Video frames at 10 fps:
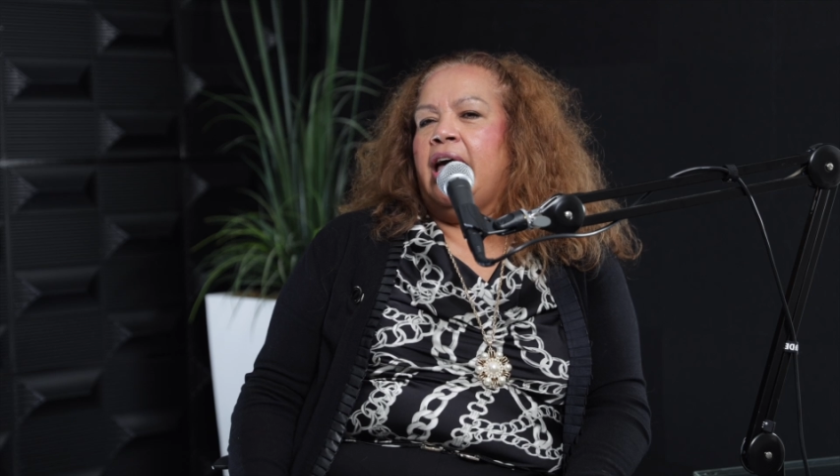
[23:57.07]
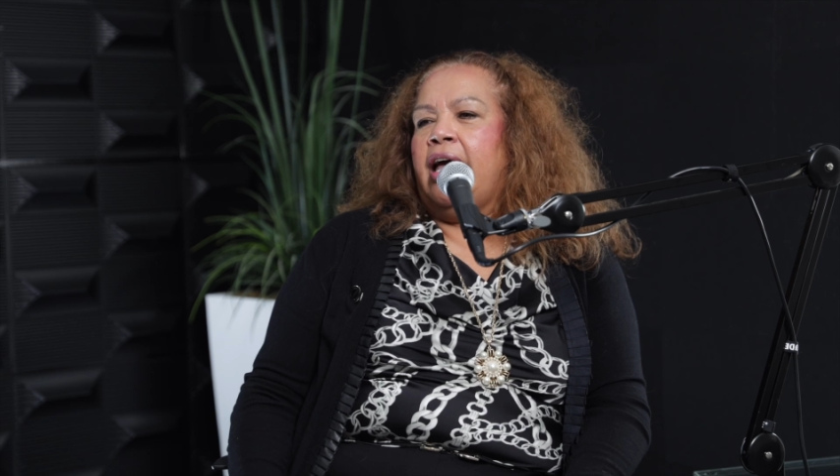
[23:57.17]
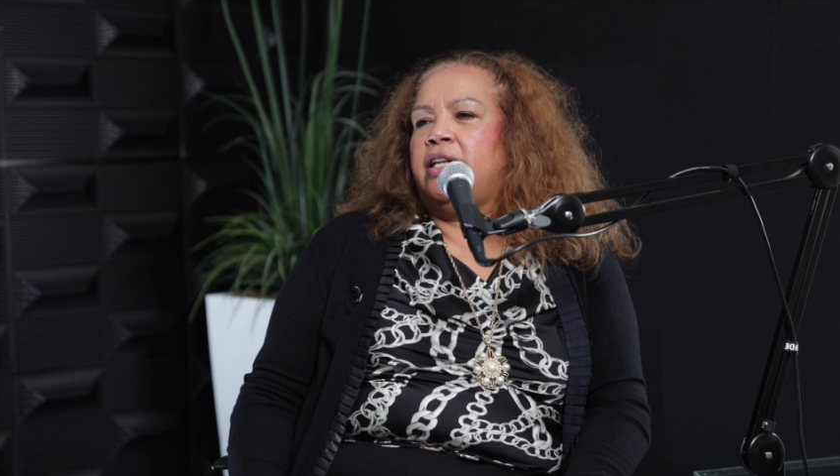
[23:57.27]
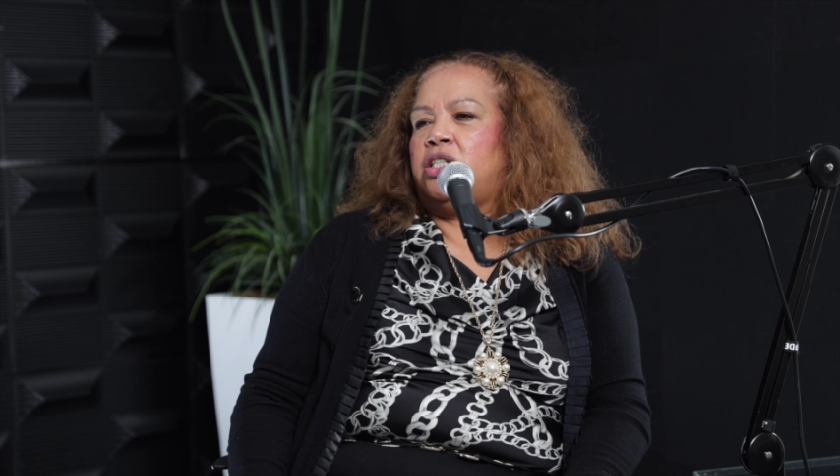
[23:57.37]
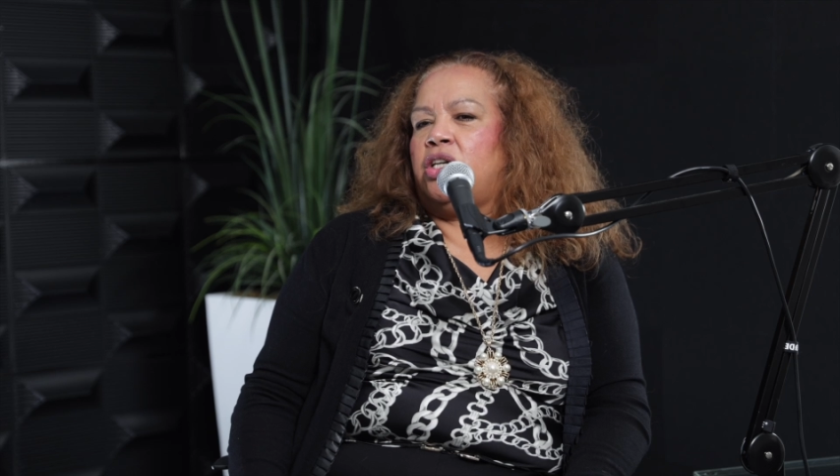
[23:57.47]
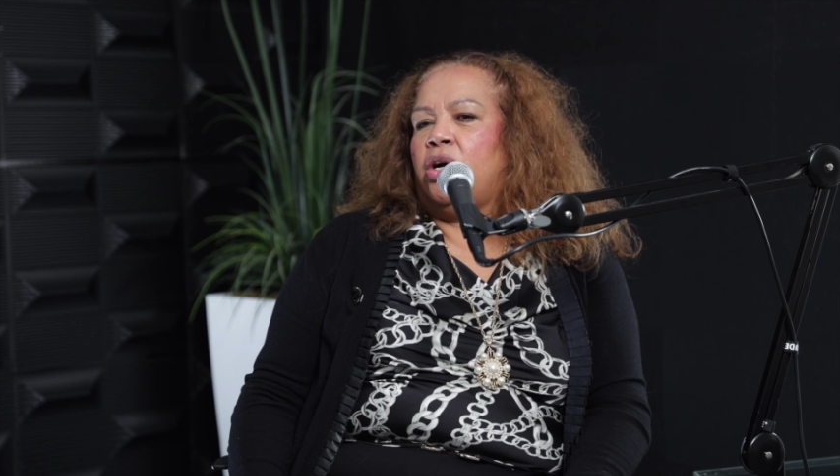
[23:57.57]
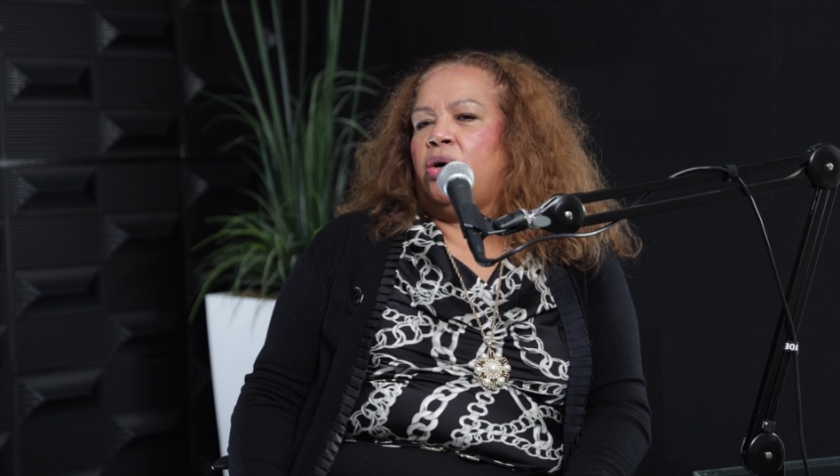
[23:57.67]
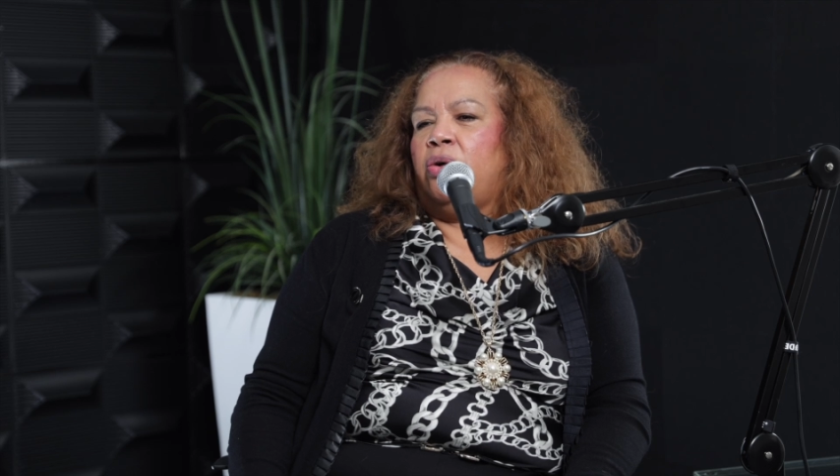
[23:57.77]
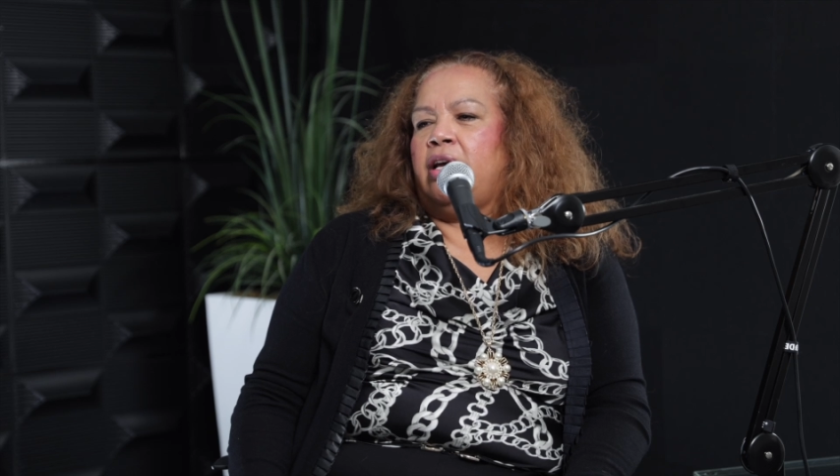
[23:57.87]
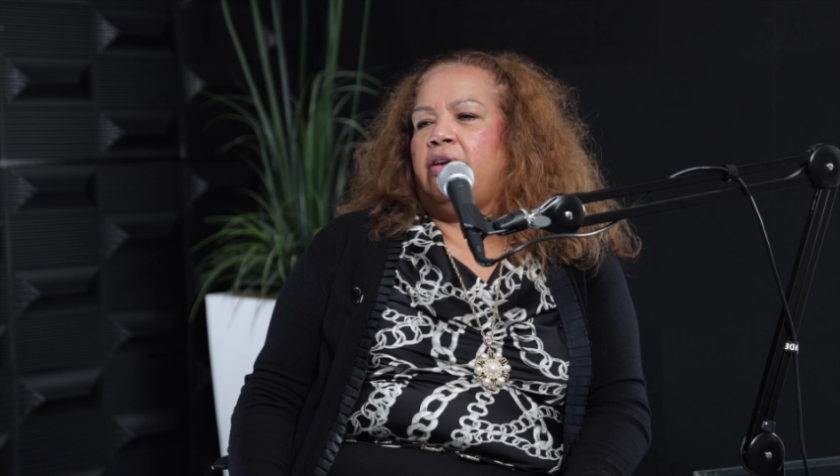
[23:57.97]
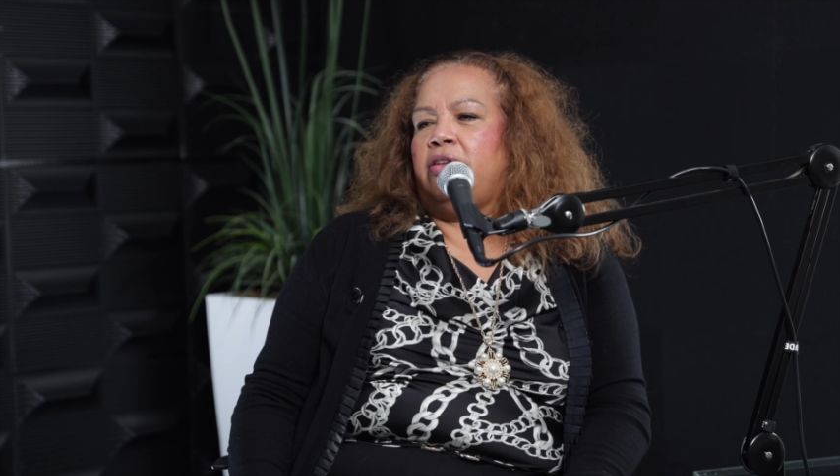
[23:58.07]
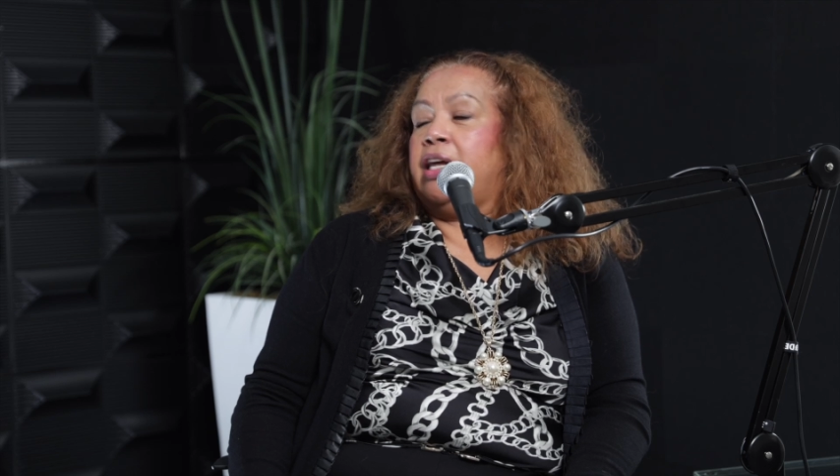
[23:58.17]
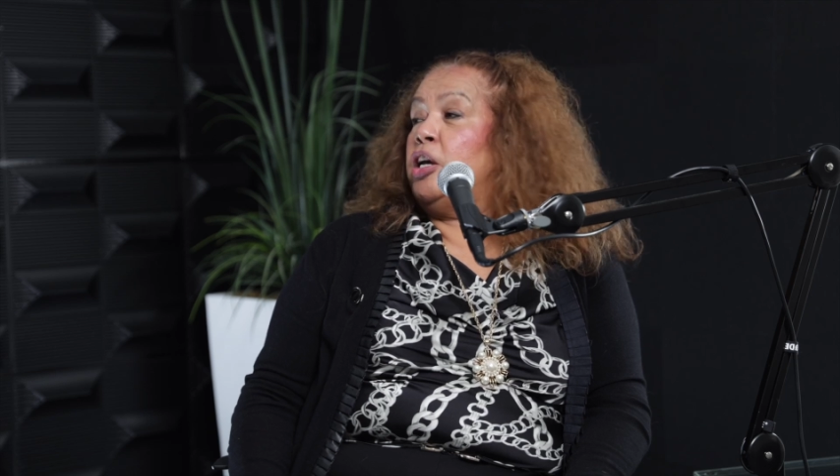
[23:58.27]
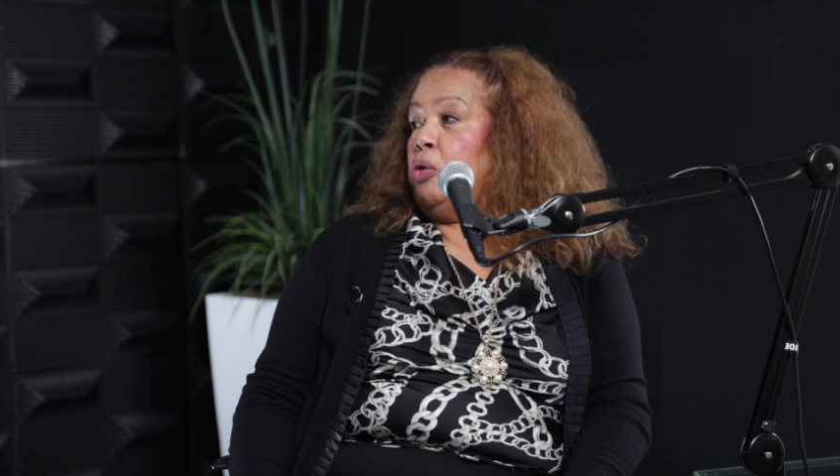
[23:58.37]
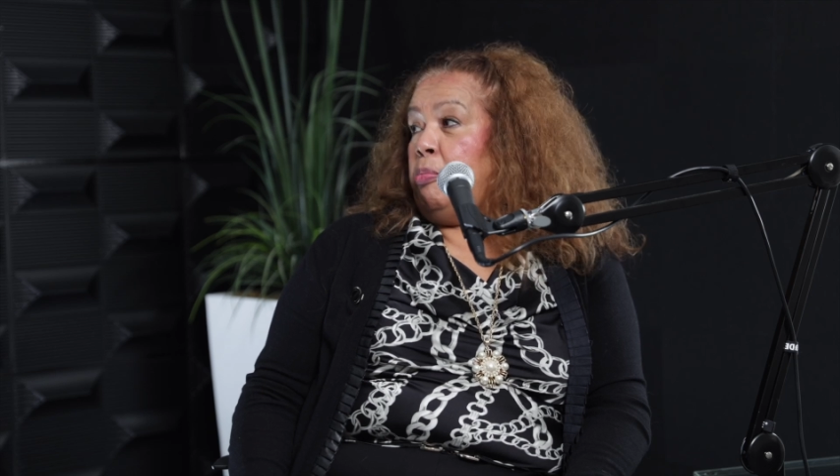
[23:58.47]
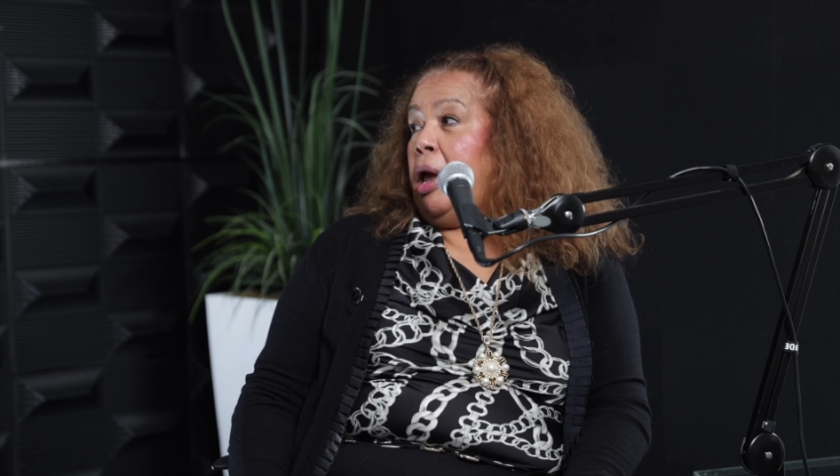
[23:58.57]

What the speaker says: And so they can go to